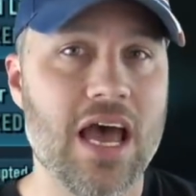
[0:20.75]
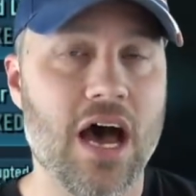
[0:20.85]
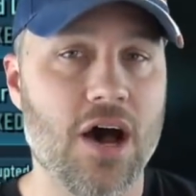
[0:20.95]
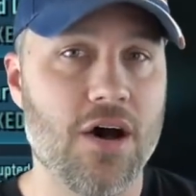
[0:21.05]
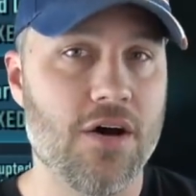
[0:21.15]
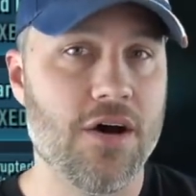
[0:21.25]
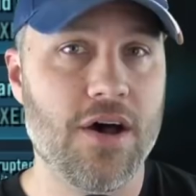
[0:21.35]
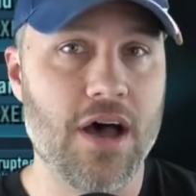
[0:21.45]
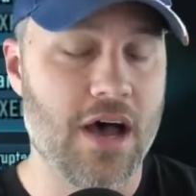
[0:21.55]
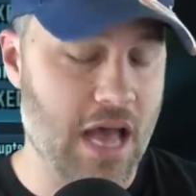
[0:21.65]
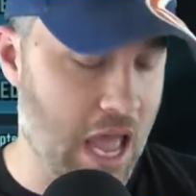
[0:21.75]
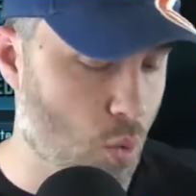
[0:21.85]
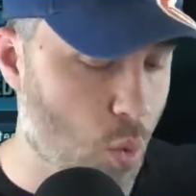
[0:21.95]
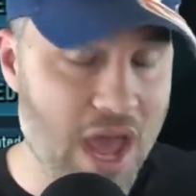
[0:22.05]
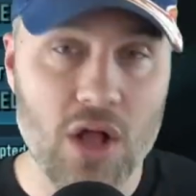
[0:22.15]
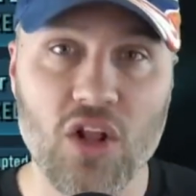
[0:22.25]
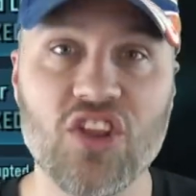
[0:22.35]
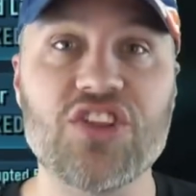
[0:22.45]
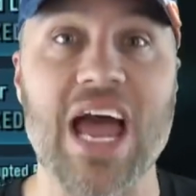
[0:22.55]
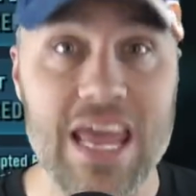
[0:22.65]
a whale
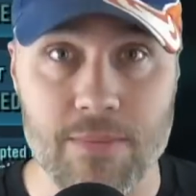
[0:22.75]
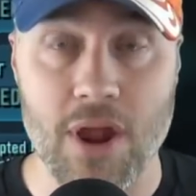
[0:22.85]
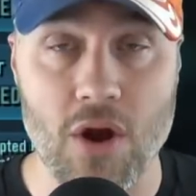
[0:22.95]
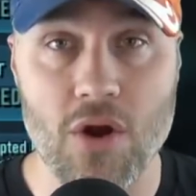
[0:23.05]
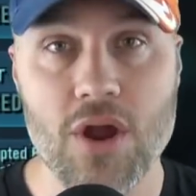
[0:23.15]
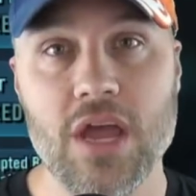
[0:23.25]
nightmare,